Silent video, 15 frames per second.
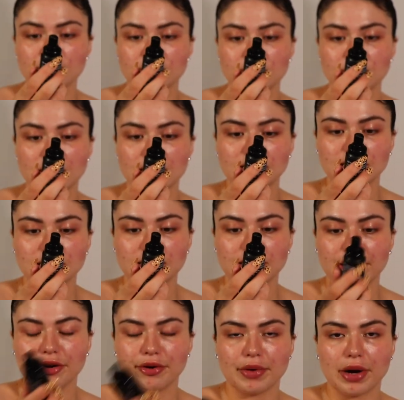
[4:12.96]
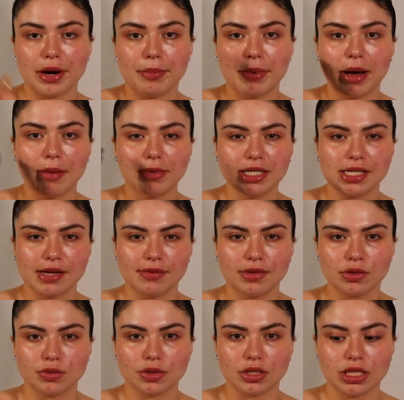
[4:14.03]
is, it says 16-hour wear, but I'm going to save
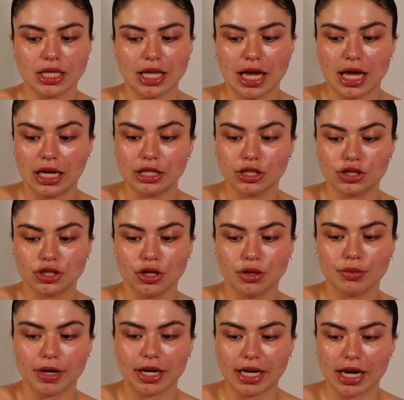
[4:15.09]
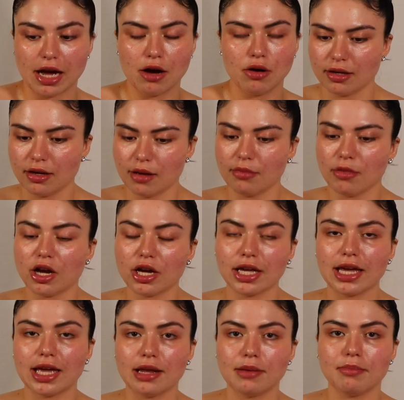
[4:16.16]
this one to the end. So right now, I'm
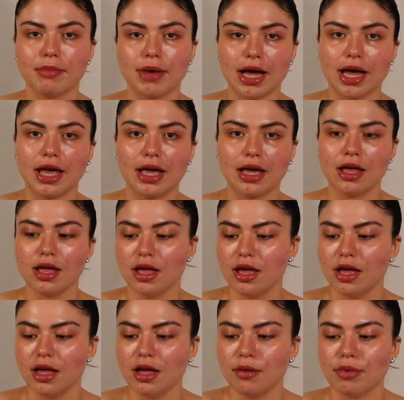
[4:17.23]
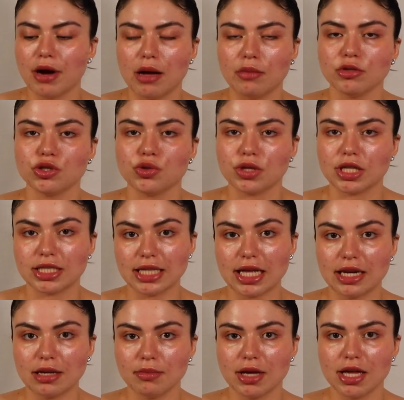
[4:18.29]
locking in my primers with the
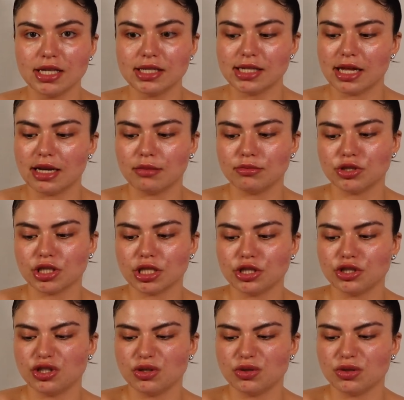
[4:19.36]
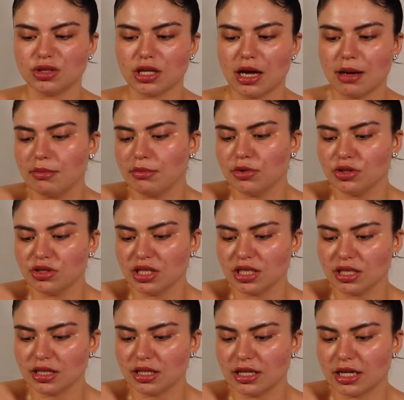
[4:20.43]
setting mist, and I'm just going to choose. I'm
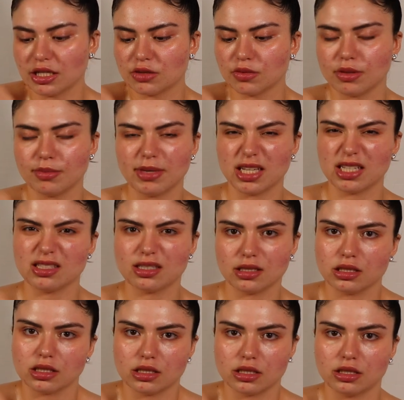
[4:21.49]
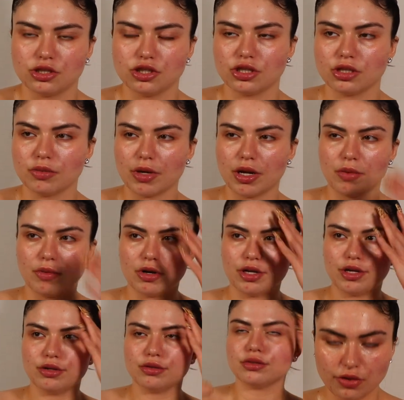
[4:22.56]
using the next one because this is just the one I want
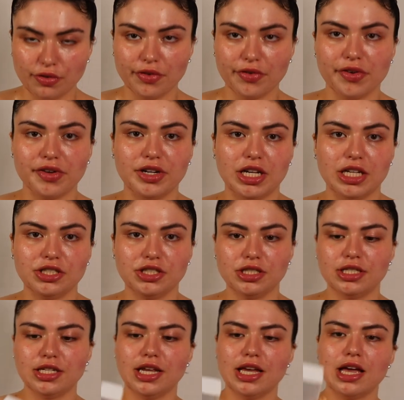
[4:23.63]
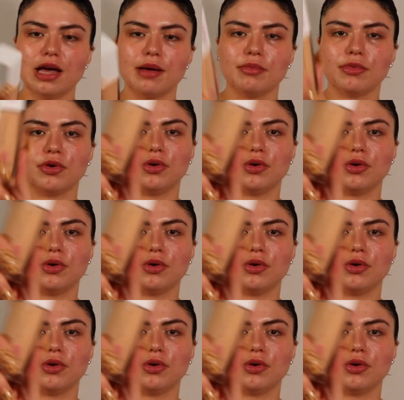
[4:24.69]
to use. So for foundation today, I'm